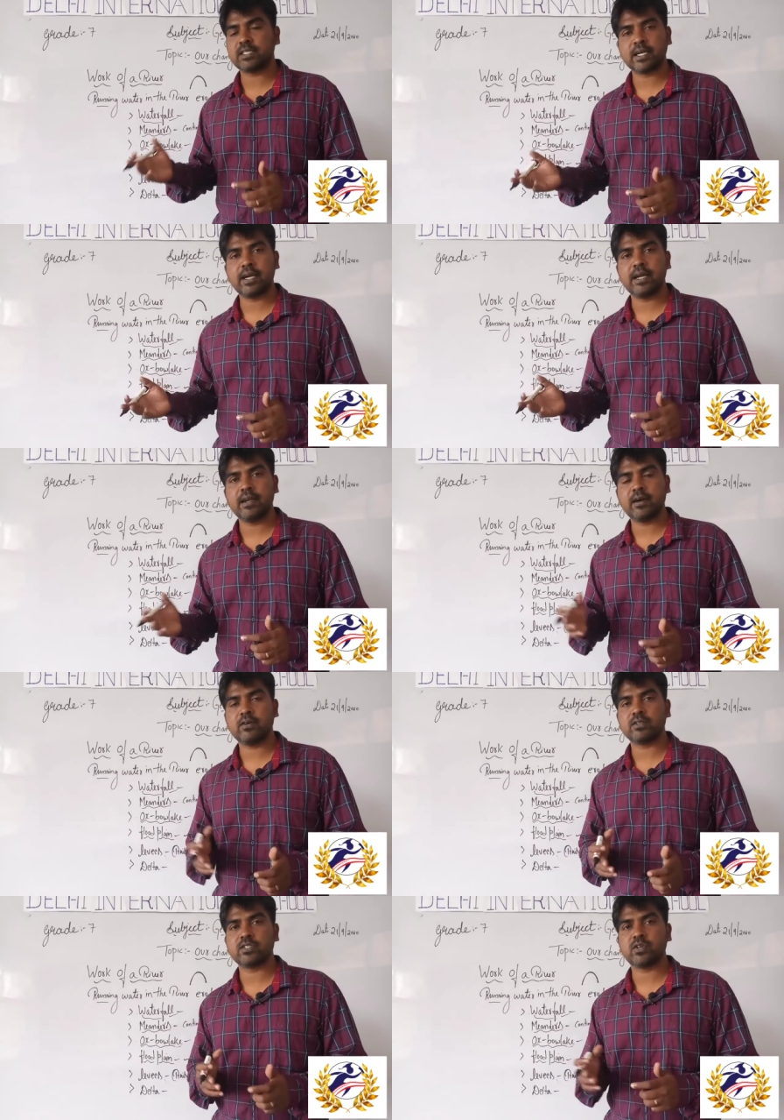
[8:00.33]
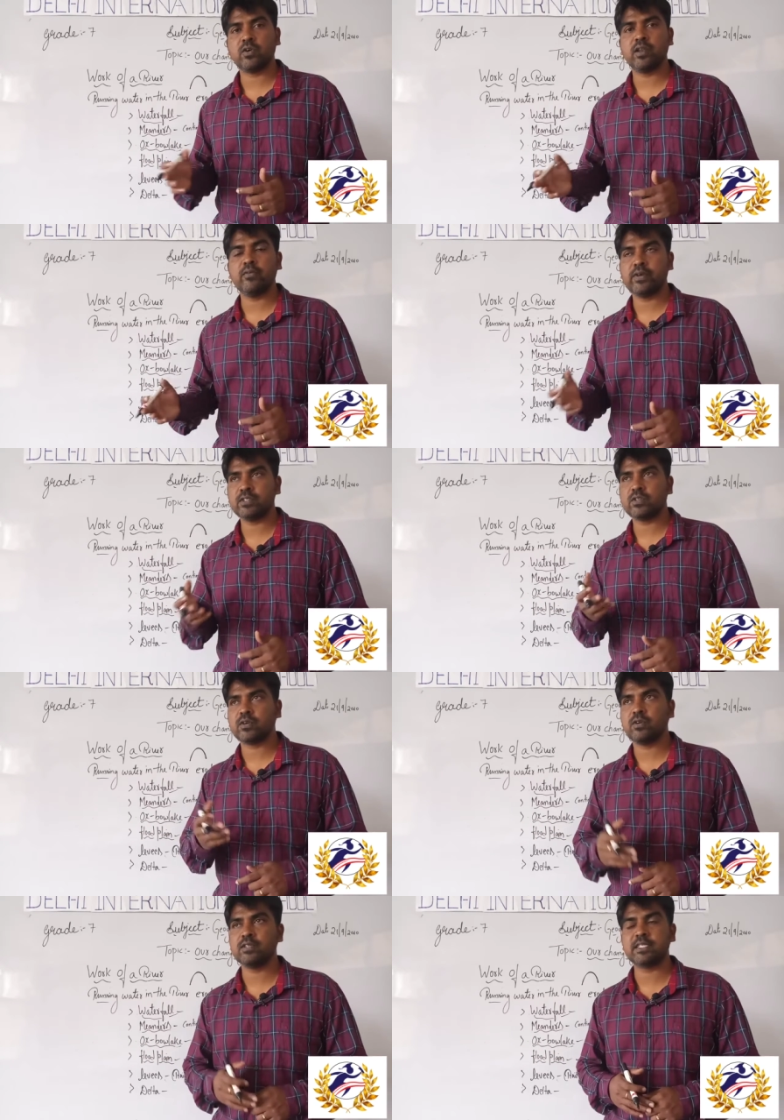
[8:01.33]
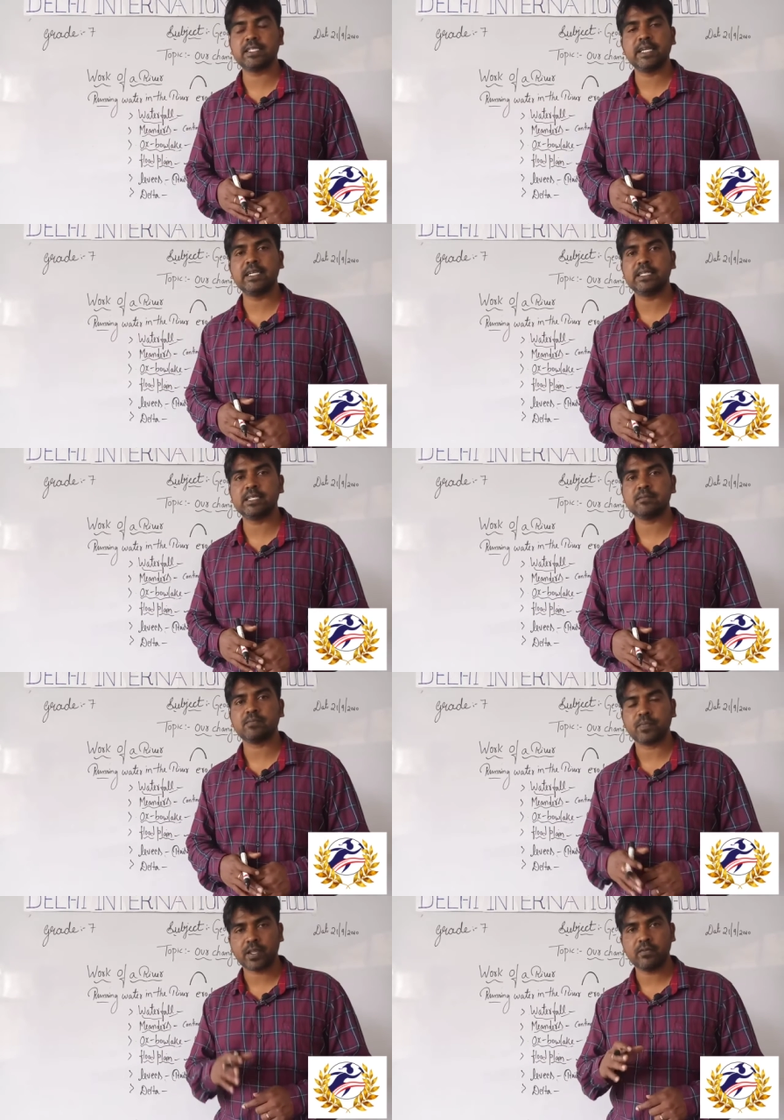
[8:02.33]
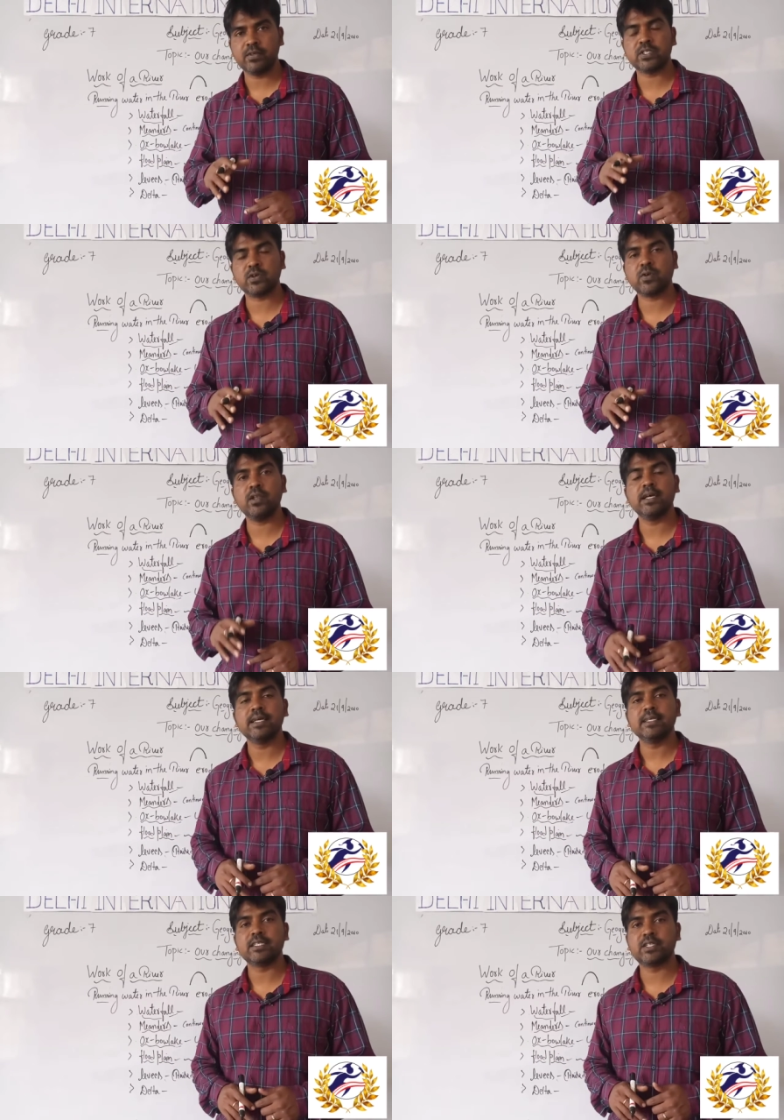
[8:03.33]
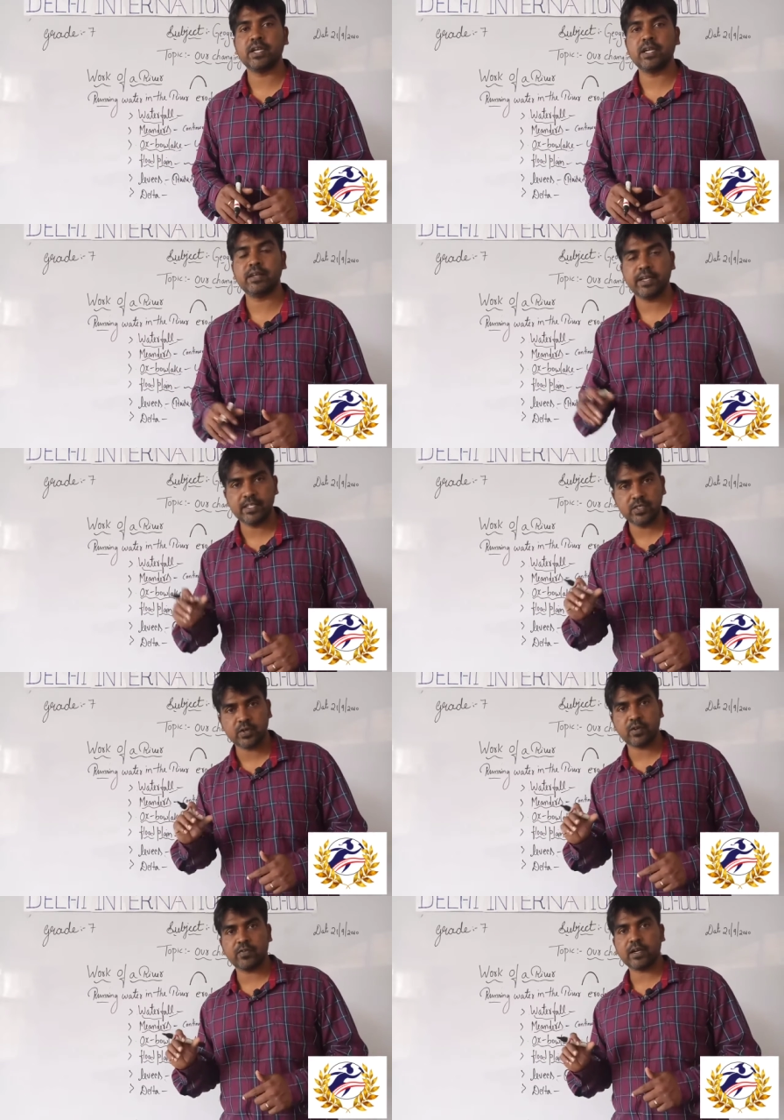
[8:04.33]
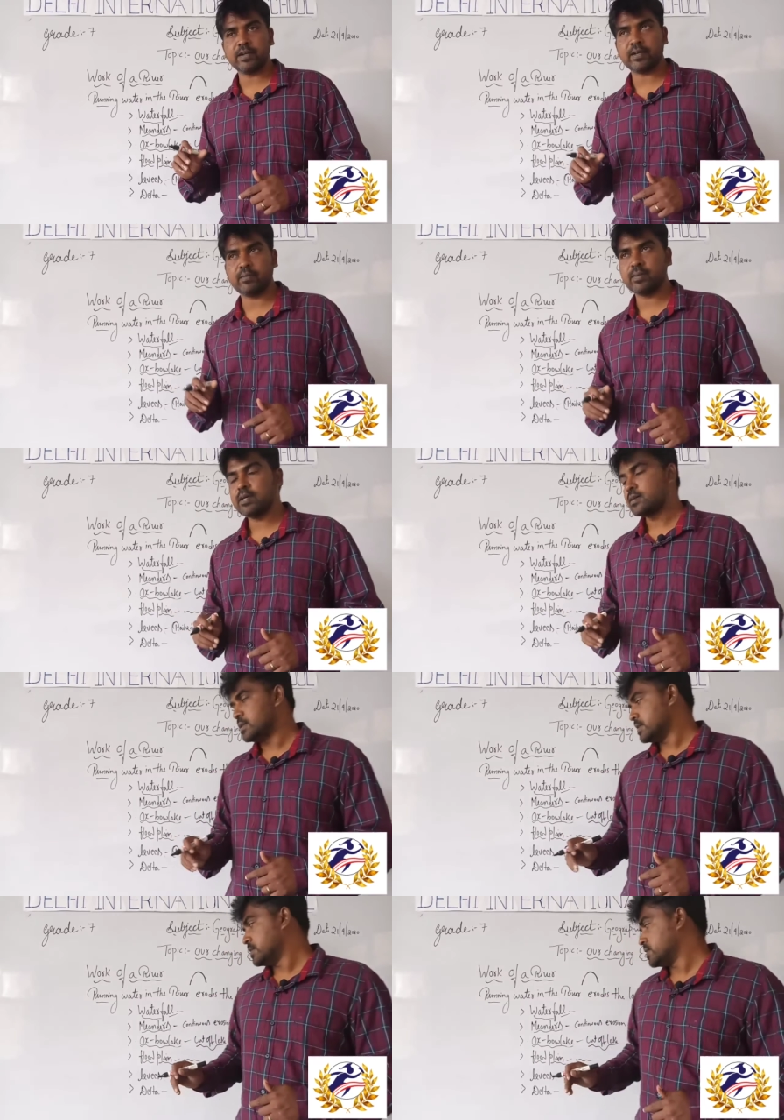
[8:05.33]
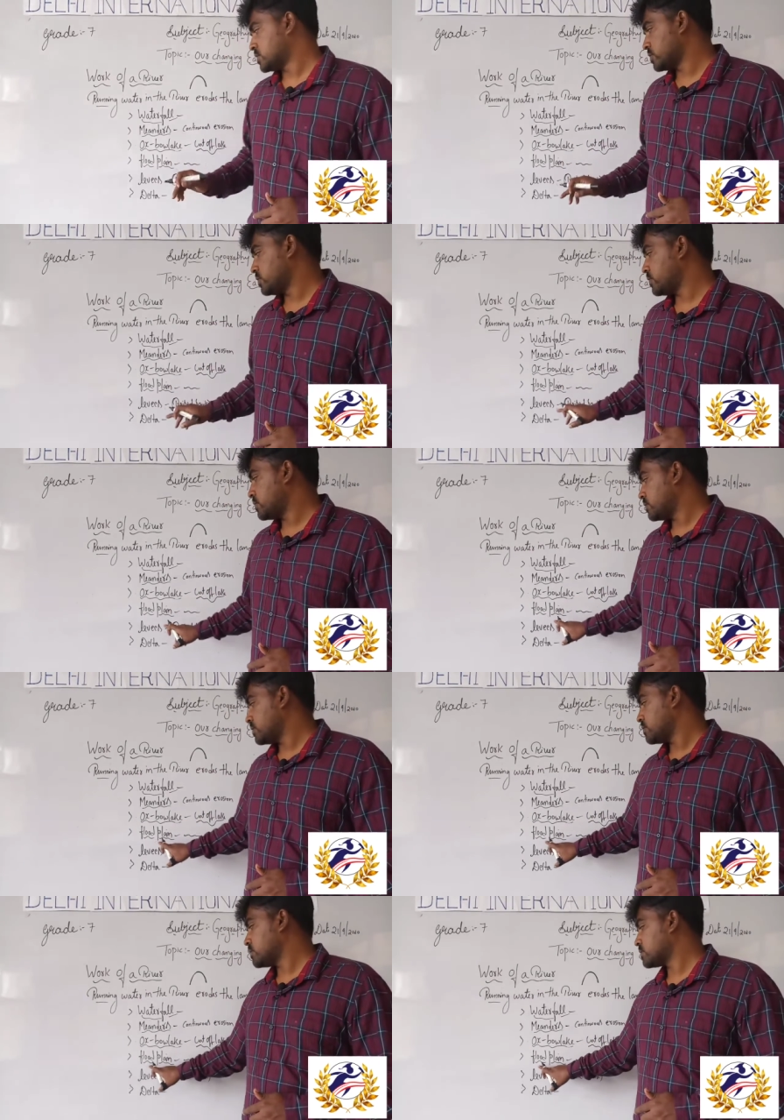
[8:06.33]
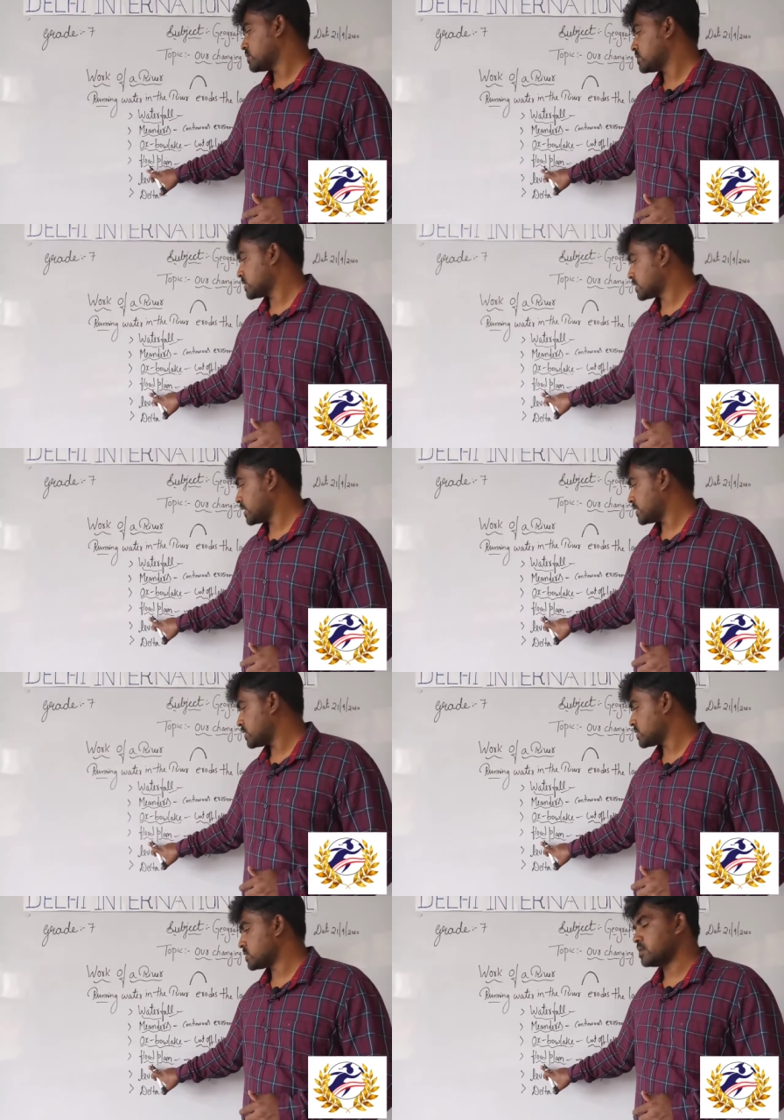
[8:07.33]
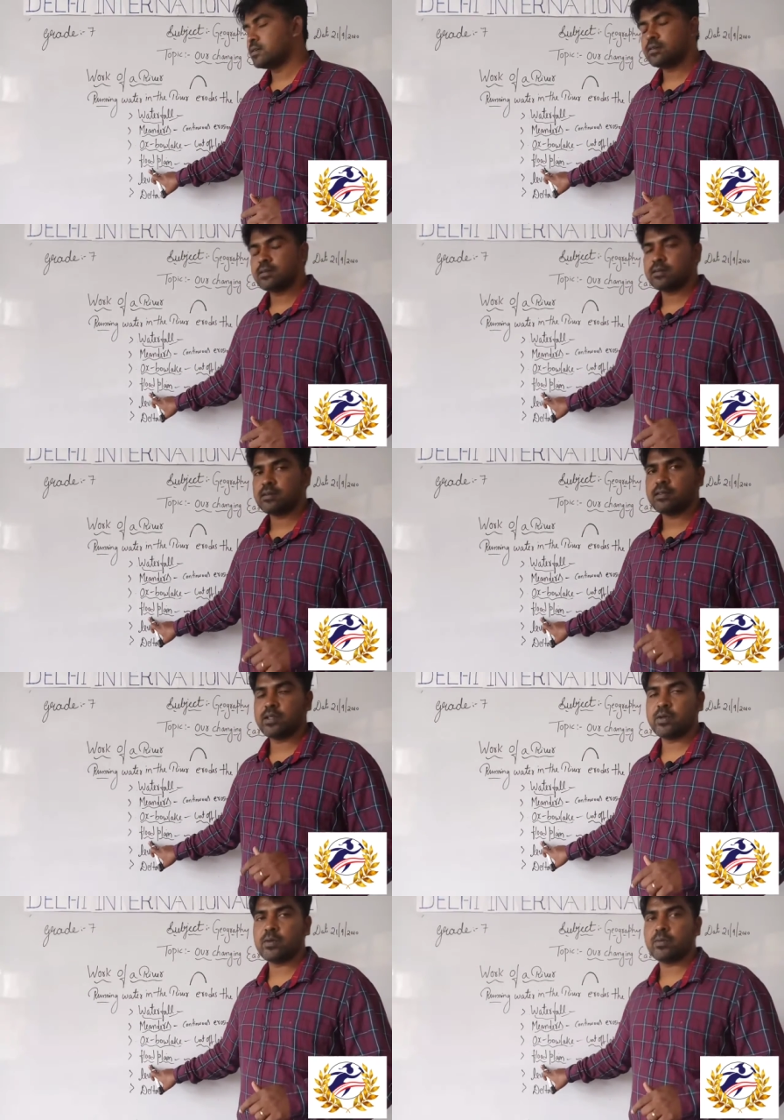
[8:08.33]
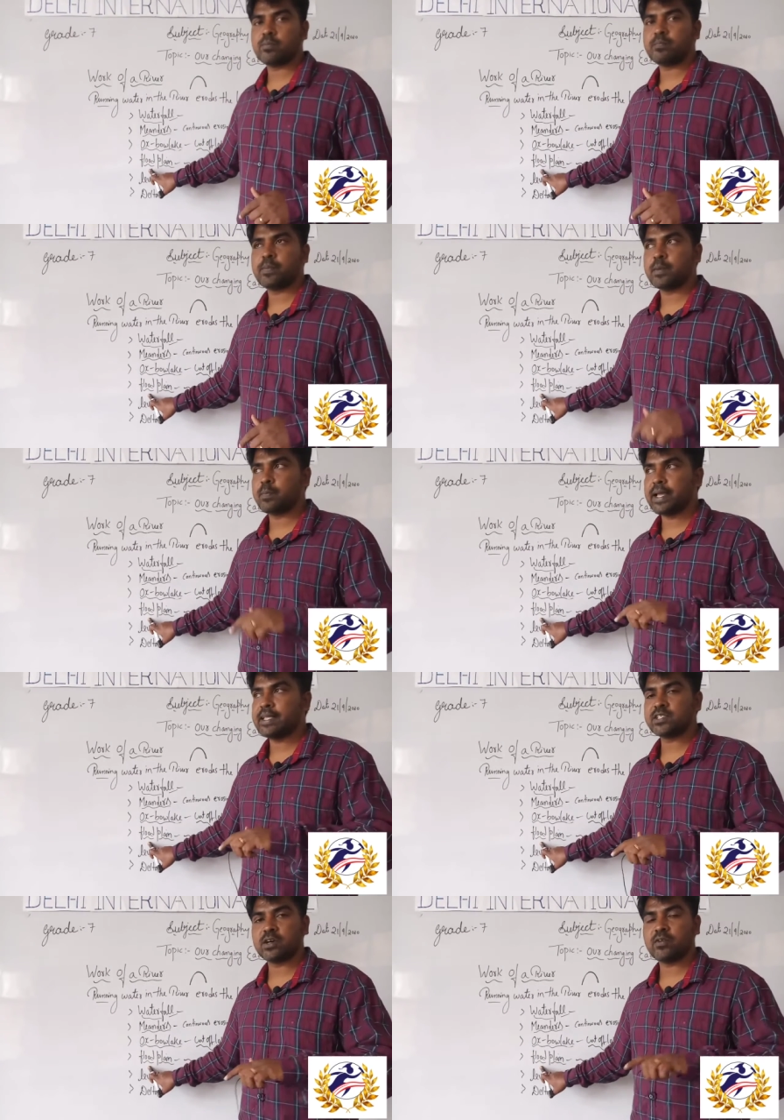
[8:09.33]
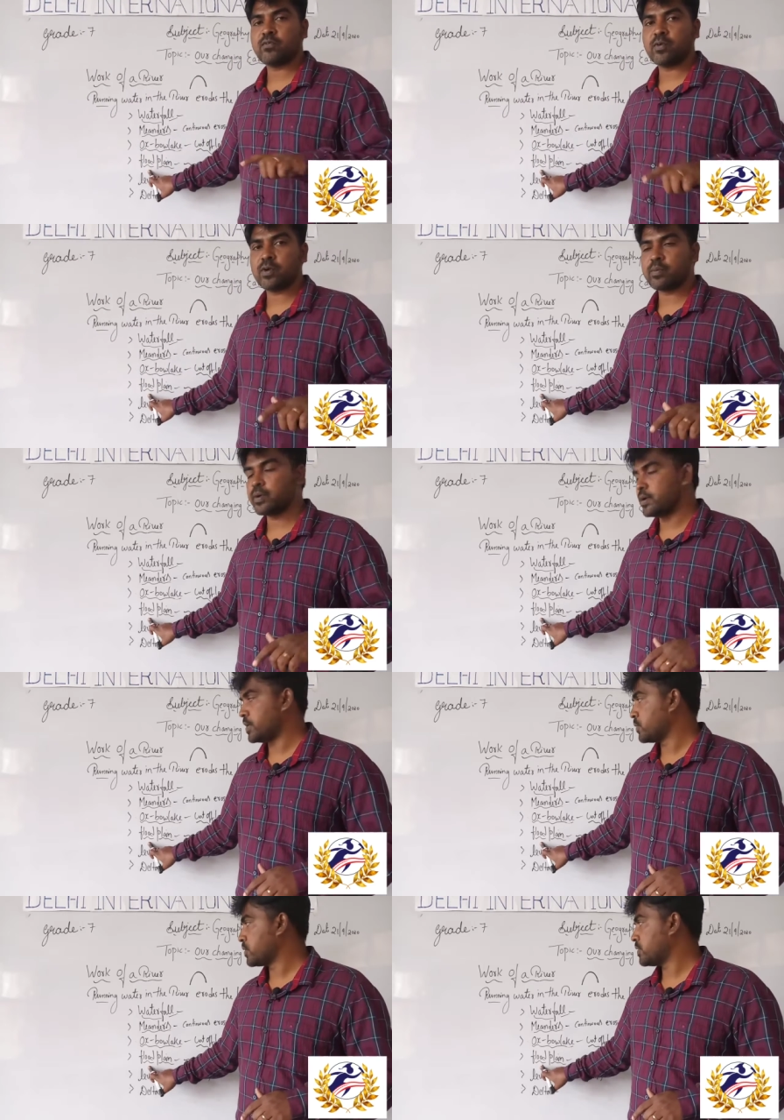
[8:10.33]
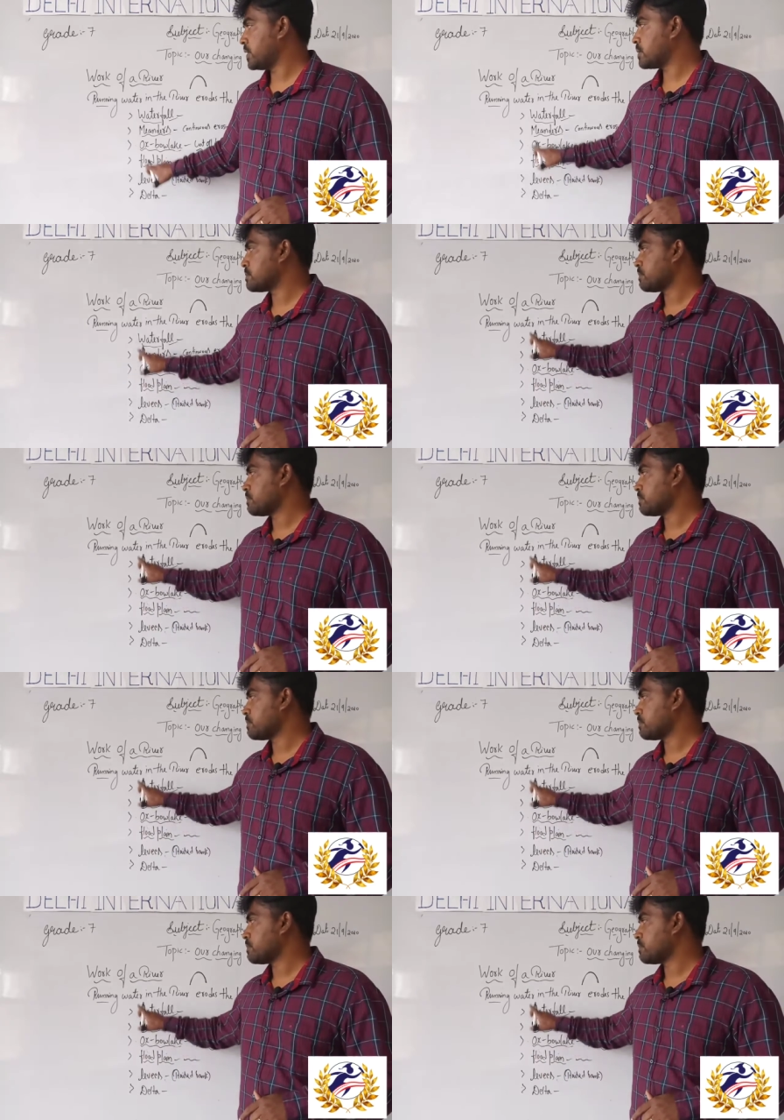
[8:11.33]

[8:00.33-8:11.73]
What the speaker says: sand or soil. We used to call silt. In geographical term. So in such cases, the plains are formed due to the